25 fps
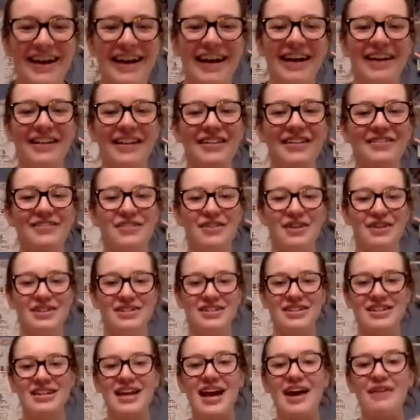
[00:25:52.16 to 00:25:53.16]
I love you,
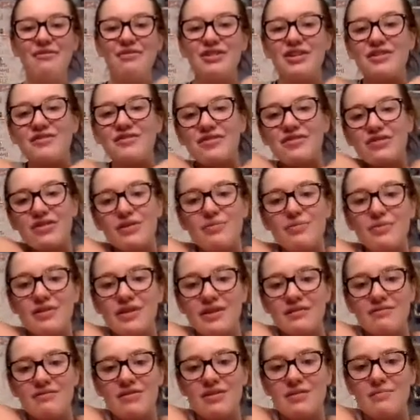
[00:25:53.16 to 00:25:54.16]
AJ. Yeah, when you fully
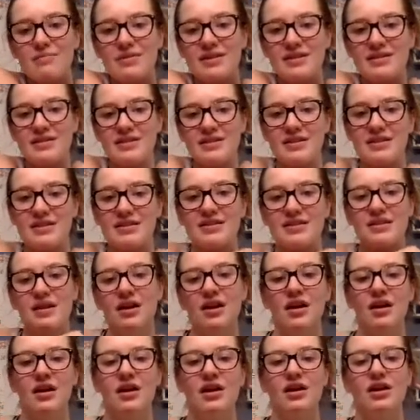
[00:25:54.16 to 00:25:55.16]
believe in the business,
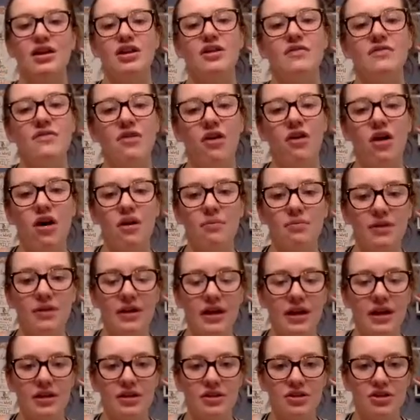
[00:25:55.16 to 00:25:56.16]
you feel
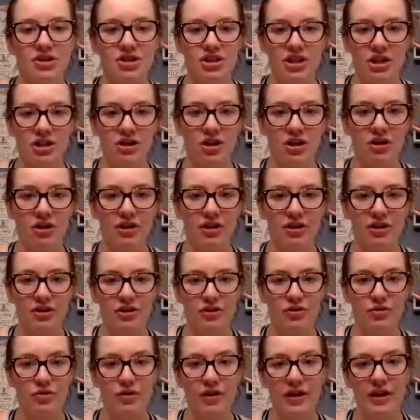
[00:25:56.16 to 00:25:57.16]
obligated to share, not like you're
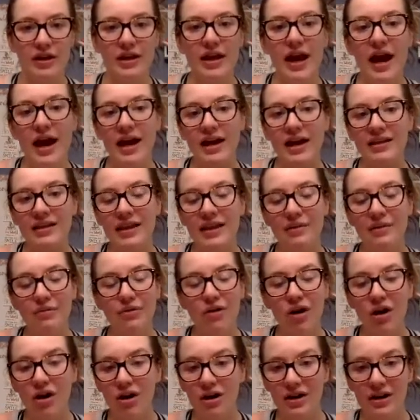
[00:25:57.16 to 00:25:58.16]
annoying. Yeah, and they
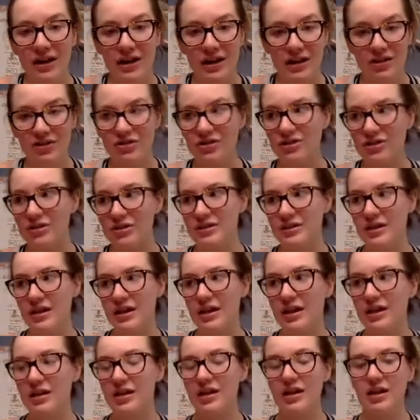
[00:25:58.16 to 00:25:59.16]
were already
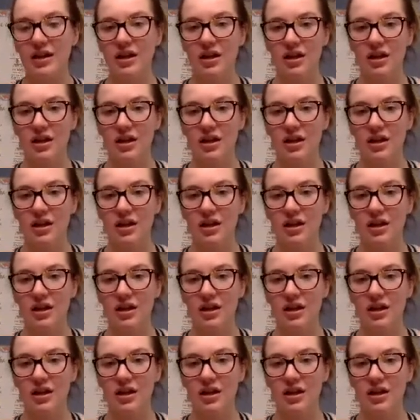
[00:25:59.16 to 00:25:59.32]
interested.